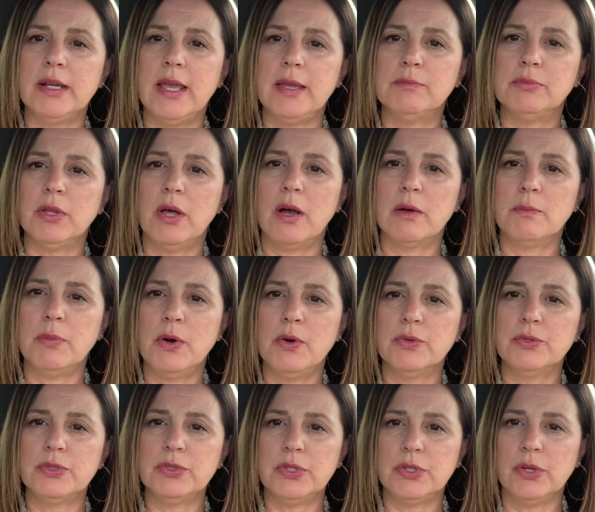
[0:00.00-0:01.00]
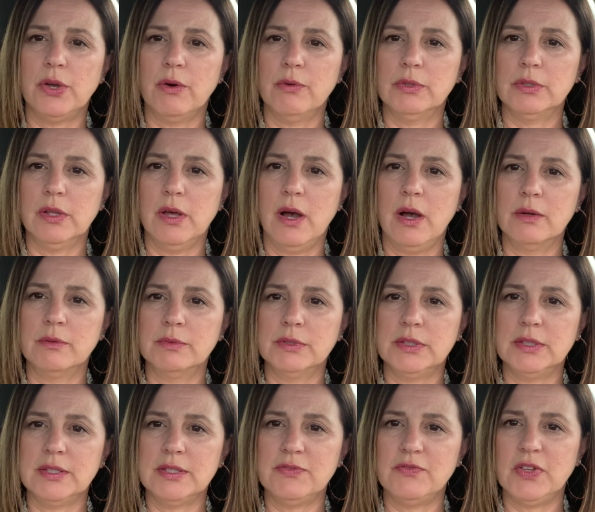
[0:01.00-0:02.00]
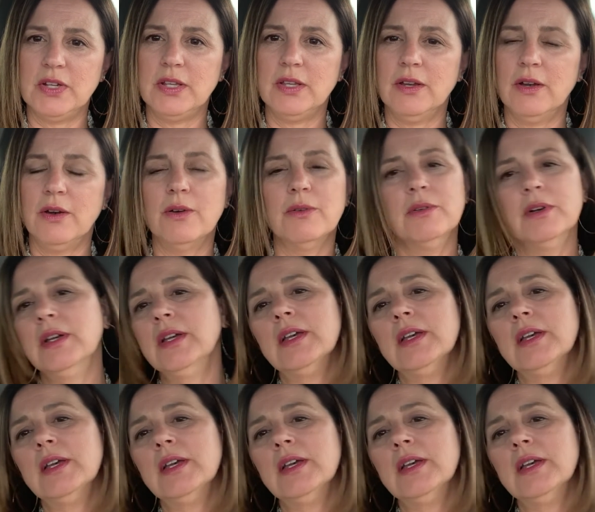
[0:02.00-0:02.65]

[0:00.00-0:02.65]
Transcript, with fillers: a blog post to go along with this video.